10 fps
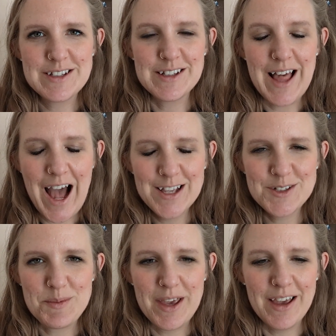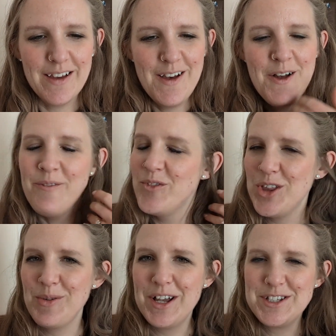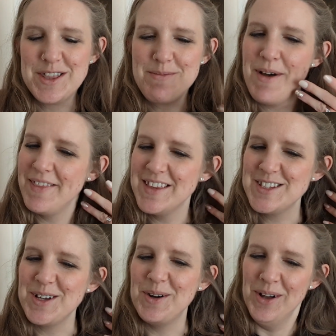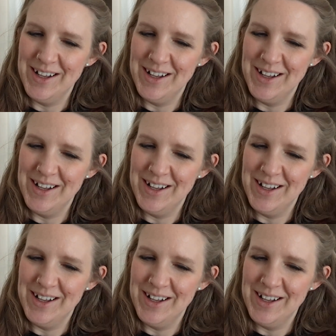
to last me for the rest of the month, so